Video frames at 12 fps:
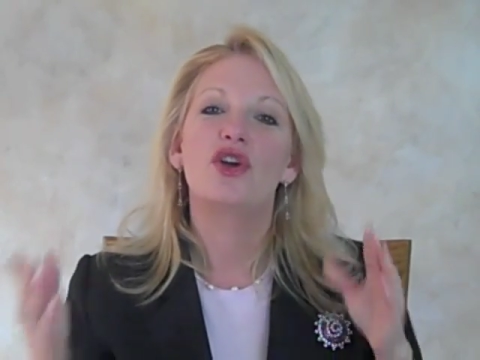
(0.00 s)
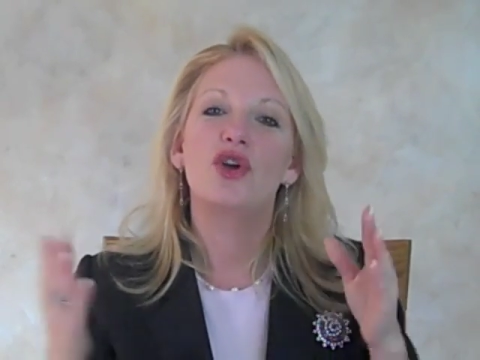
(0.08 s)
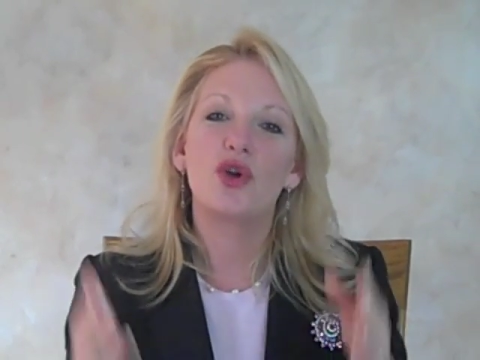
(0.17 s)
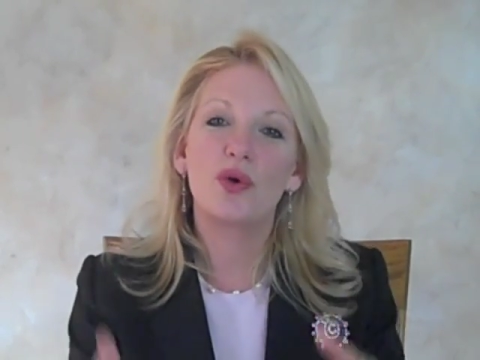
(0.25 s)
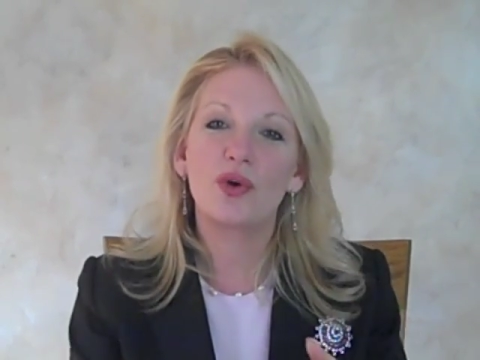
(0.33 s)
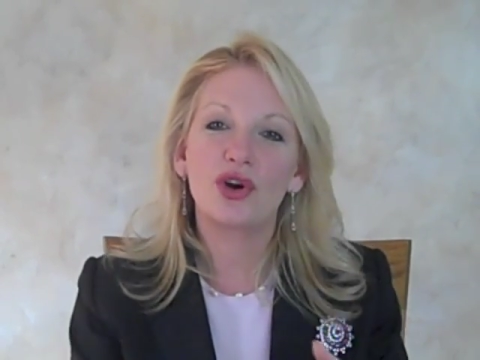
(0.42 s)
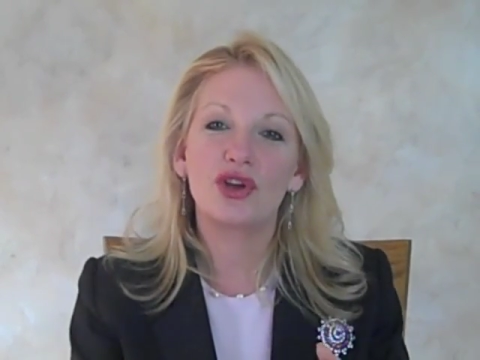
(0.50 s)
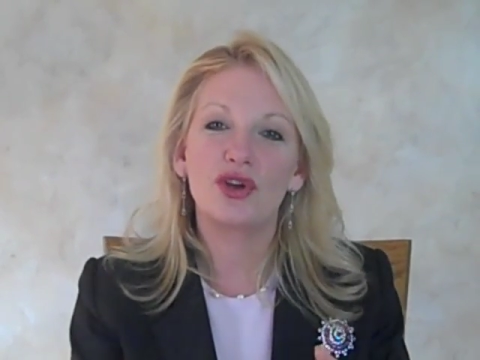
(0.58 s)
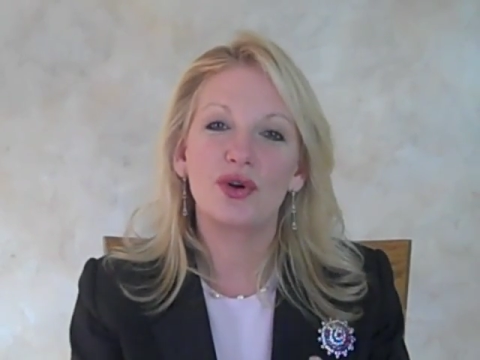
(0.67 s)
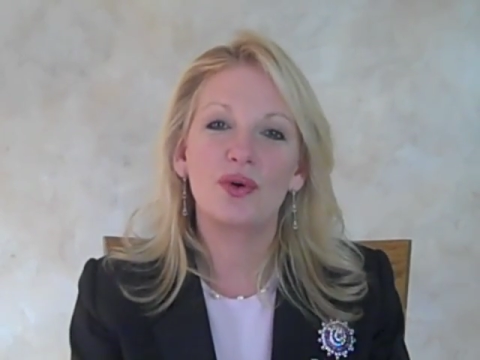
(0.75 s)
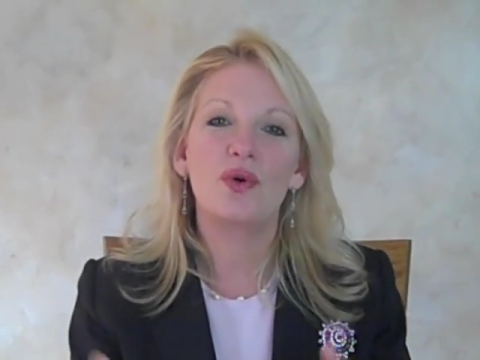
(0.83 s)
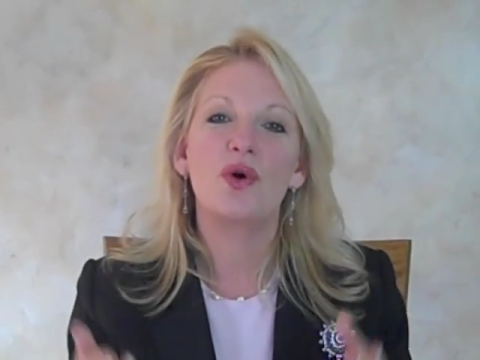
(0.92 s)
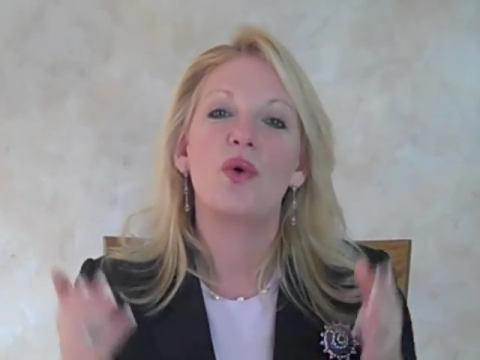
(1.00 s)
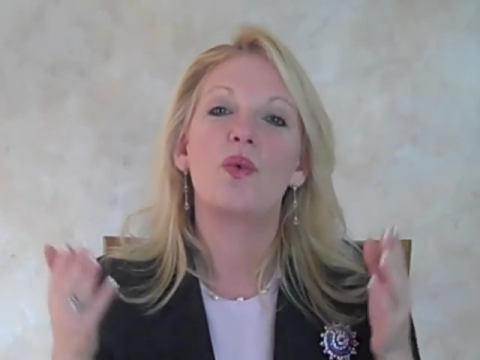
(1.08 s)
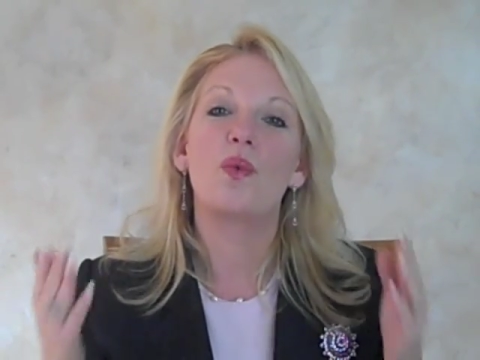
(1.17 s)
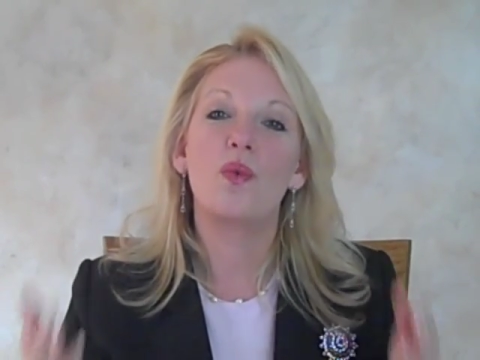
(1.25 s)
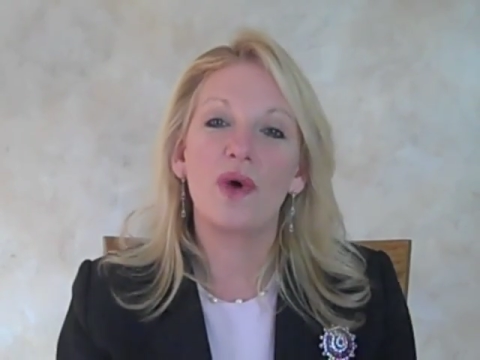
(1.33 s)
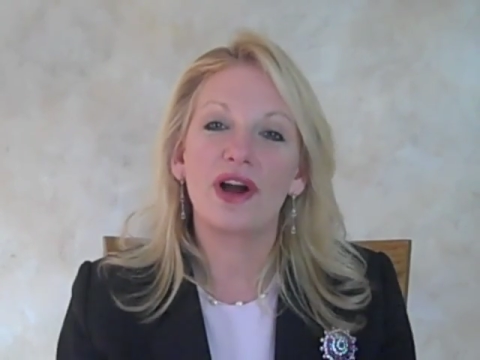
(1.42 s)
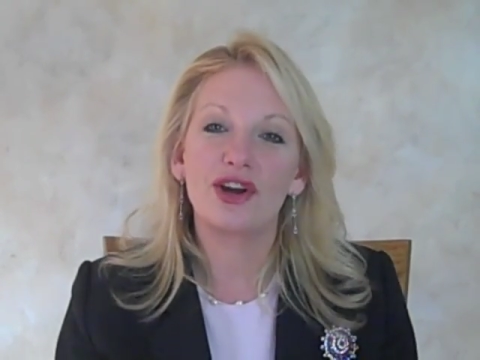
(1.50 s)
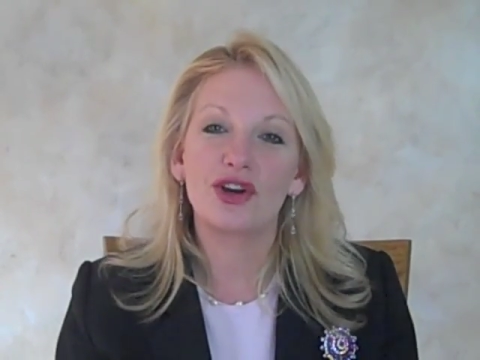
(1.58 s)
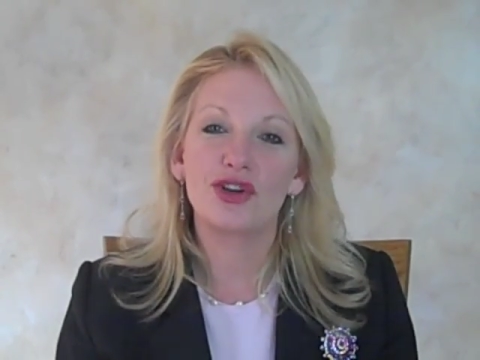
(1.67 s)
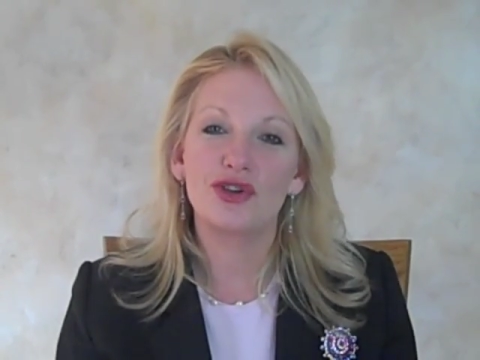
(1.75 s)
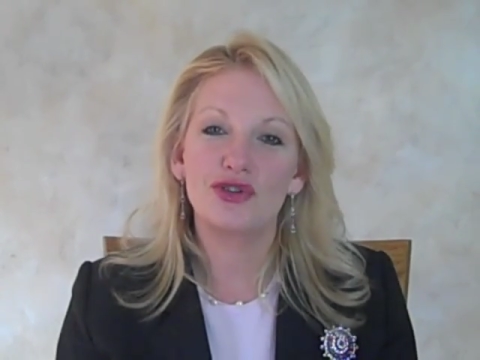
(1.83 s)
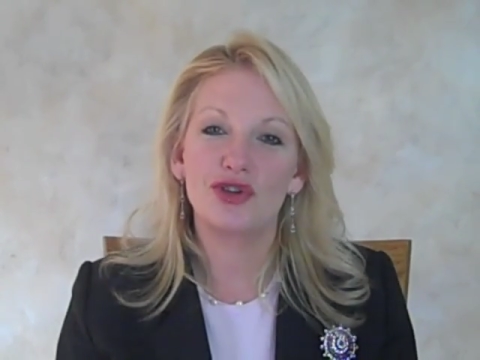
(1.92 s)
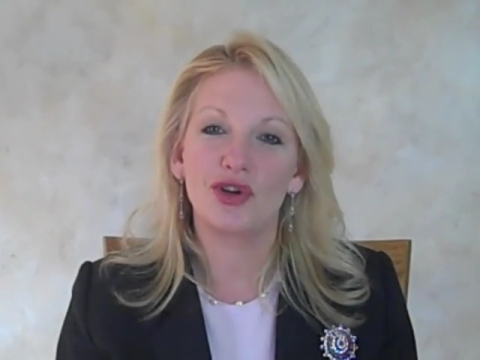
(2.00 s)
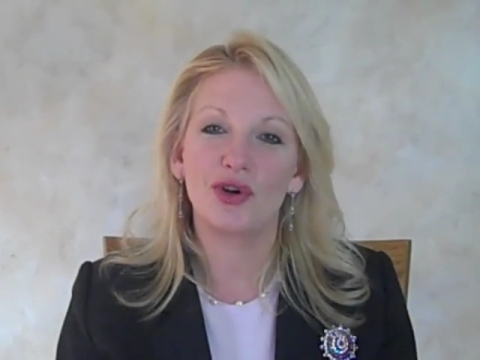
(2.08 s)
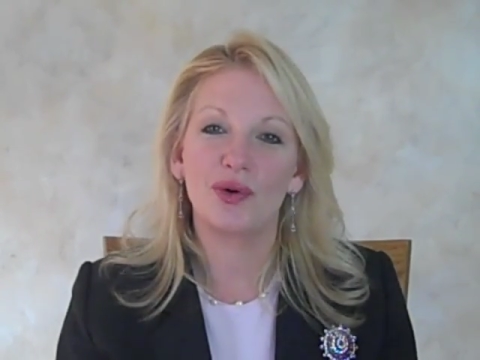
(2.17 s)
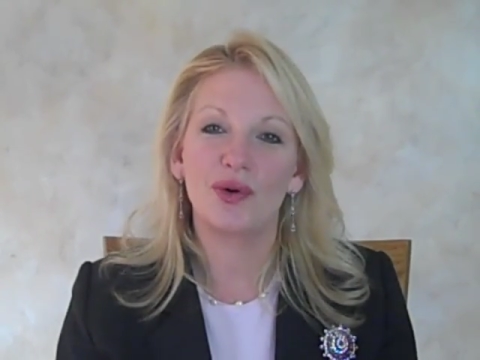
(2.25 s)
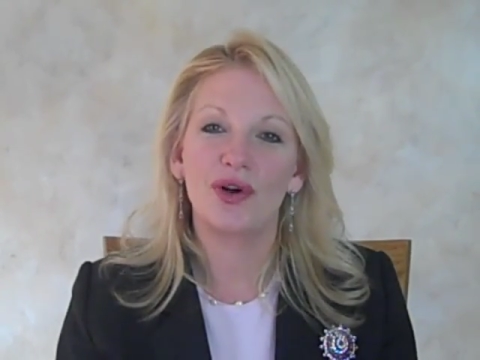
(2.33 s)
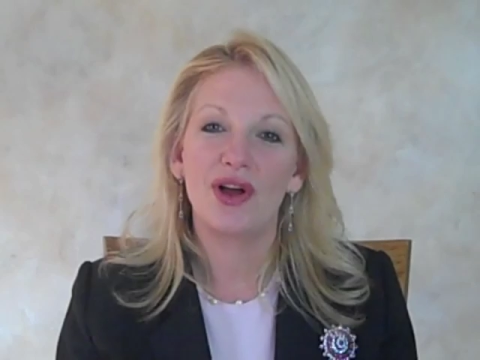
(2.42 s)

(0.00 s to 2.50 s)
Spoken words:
Who are you? What do you do?